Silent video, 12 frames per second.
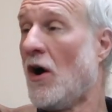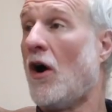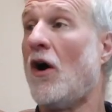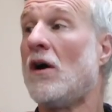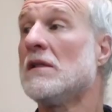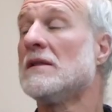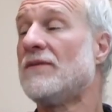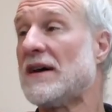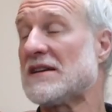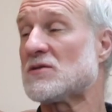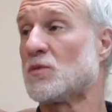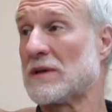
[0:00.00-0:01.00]
all of
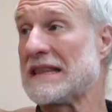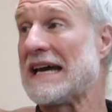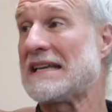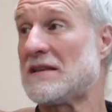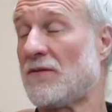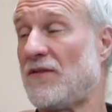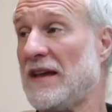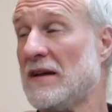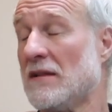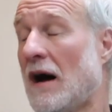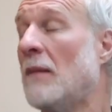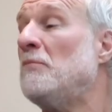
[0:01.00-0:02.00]
us would like to
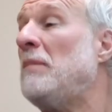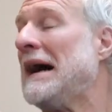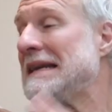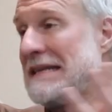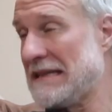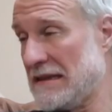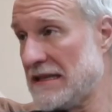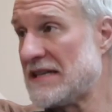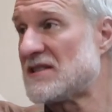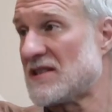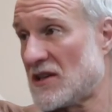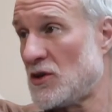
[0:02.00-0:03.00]
feel abundantly
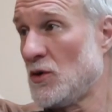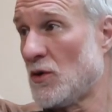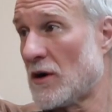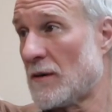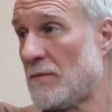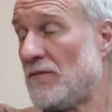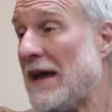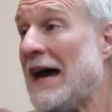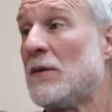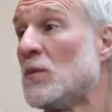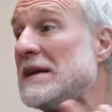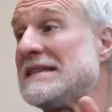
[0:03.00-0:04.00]
secure.
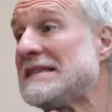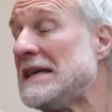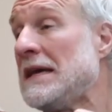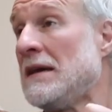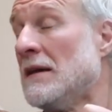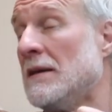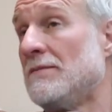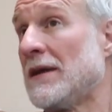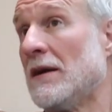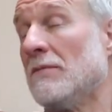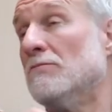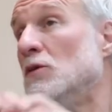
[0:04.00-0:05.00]
And we see,
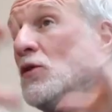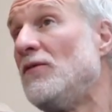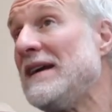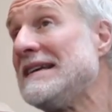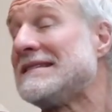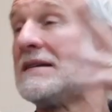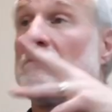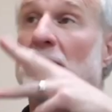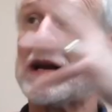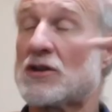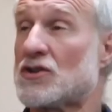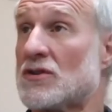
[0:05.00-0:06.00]
movies and
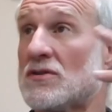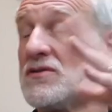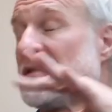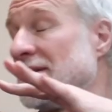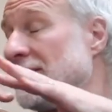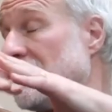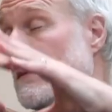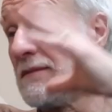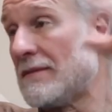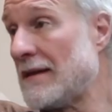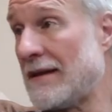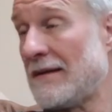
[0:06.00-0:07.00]
pictures and
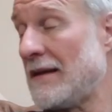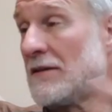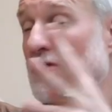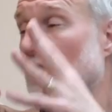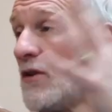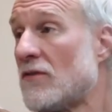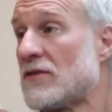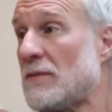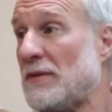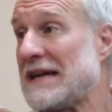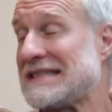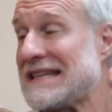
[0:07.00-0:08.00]
it's all over the
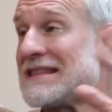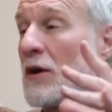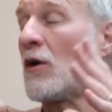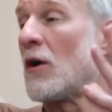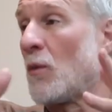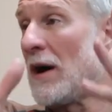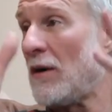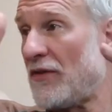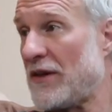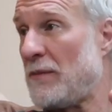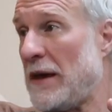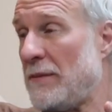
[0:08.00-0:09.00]
place that there are
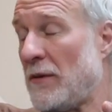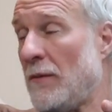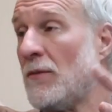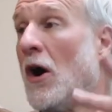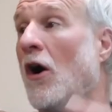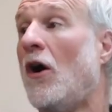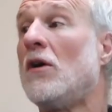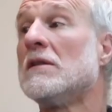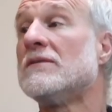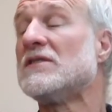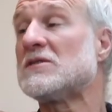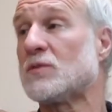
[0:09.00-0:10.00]
wealthy people.
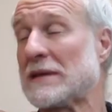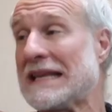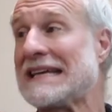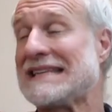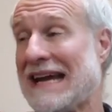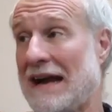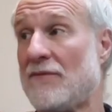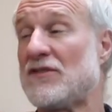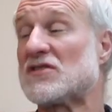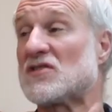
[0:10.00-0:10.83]
All of us would like to have the